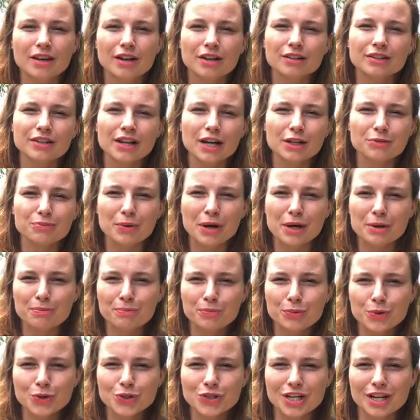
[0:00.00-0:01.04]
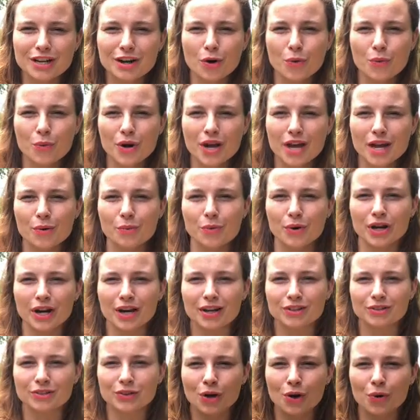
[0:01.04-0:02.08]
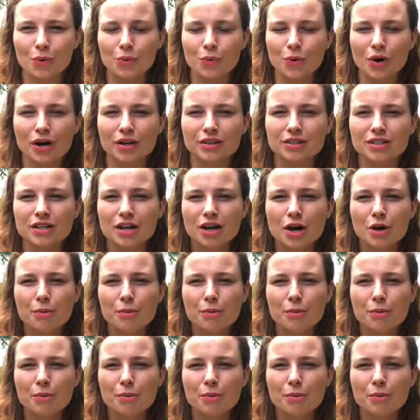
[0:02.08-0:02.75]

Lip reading: not by pushing away what I don't want,